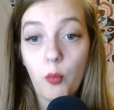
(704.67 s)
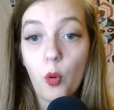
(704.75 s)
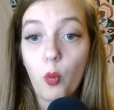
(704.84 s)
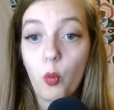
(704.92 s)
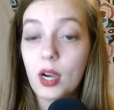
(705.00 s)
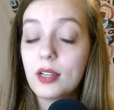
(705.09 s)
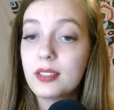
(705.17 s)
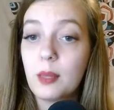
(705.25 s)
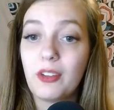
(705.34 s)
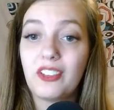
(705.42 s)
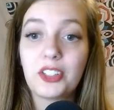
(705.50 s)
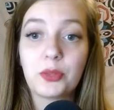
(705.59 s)
works,
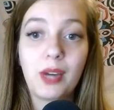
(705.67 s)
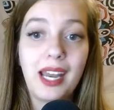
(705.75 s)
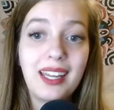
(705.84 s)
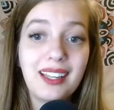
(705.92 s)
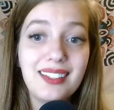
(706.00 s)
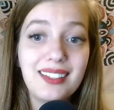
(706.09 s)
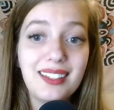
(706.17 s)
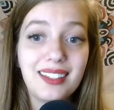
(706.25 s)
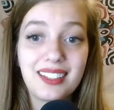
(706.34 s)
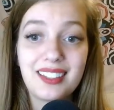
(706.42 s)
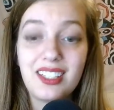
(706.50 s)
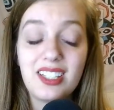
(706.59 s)
some of his writings,
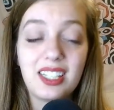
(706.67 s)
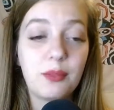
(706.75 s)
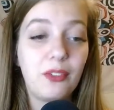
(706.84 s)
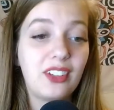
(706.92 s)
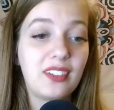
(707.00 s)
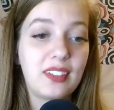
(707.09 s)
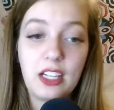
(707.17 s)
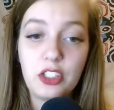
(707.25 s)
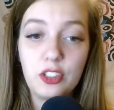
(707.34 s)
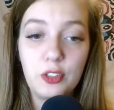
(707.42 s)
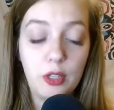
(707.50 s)
listen to some of his lectures.